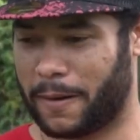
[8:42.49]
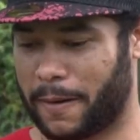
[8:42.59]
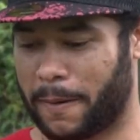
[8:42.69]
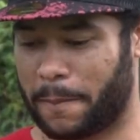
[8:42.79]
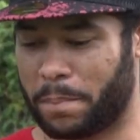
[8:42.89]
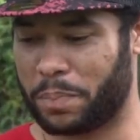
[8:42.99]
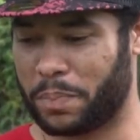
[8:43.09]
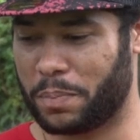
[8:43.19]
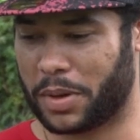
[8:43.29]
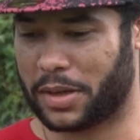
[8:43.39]
Um,
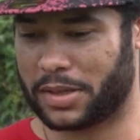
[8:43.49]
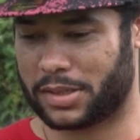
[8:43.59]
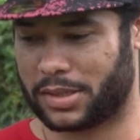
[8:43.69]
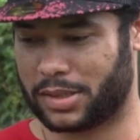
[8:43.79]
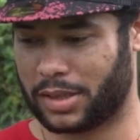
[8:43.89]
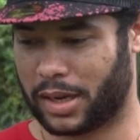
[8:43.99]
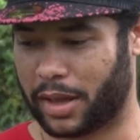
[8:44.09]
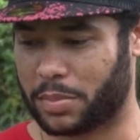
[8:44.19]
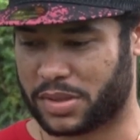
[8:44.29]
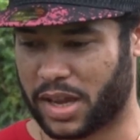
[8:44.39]
because it
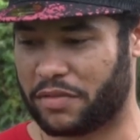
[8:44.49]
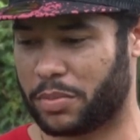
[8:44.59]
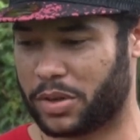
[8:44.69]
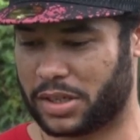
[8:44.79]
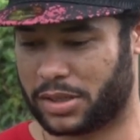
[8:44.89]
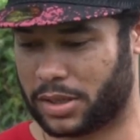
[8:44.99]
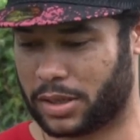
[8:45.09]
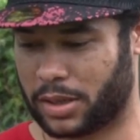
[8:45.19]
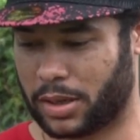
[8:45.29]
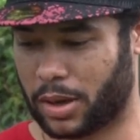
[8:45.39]
helps everybody
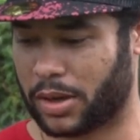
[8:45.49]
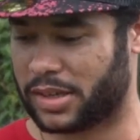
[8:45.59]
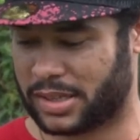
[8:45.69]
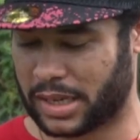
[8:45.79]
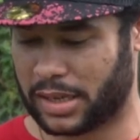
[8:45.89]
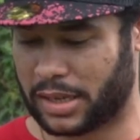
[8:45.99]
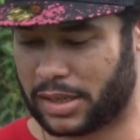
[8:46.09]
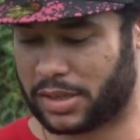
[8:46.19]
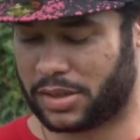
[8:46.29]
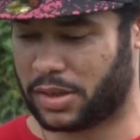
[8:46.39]
to understand that
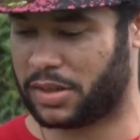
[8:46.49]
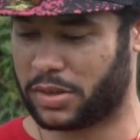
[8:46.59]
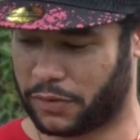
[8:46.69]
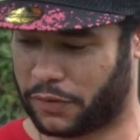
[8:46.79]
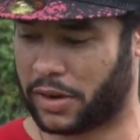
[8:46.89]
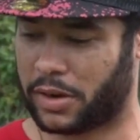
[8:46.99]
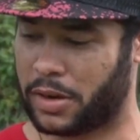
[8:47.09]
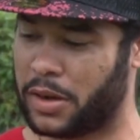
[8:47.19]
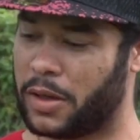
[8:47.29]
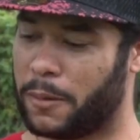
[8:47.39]
there's nothing to fear
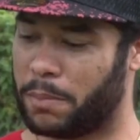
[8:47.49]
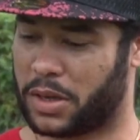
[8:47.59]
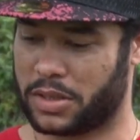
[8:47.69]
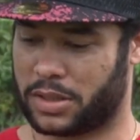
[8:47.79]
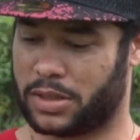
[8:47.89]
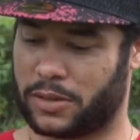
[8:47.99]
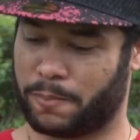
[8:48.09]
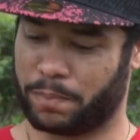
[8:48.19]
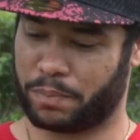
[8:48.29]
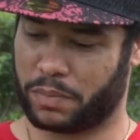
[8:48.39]
because
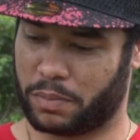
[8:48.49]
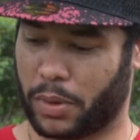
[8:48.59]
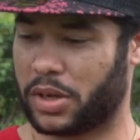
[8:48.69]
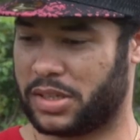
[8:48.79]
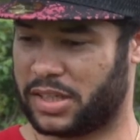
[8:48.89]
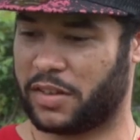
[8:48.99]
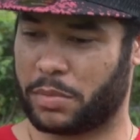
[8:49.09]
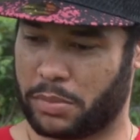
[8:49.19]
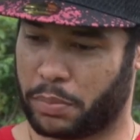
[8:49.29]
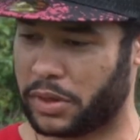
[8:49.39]
policies have
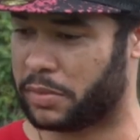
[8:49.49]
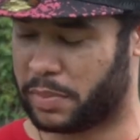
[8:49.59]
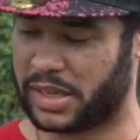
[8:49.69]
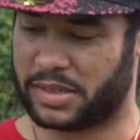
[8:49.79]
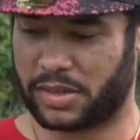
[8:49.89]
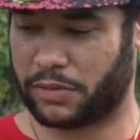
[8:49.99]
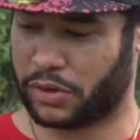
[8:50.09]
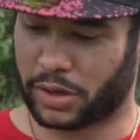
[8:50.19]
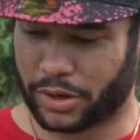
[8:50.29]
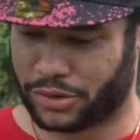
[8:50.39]
been put in place in
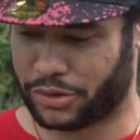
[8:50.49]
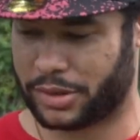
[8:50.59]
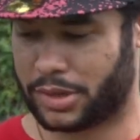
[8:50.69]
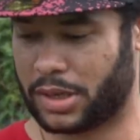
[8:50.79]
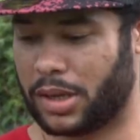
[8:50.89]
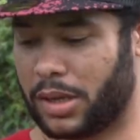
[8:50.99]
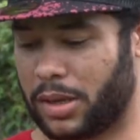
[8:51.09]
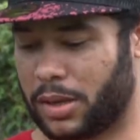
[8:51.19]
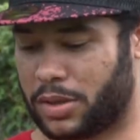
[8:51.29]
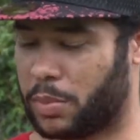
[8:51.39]
different countries
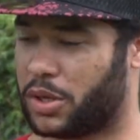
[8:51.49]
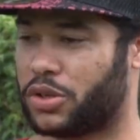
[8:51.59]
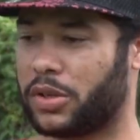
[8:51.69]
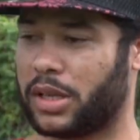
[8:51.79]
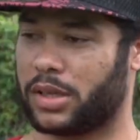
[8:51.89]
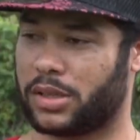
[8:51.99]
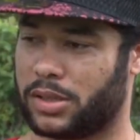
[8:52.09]
to make sure that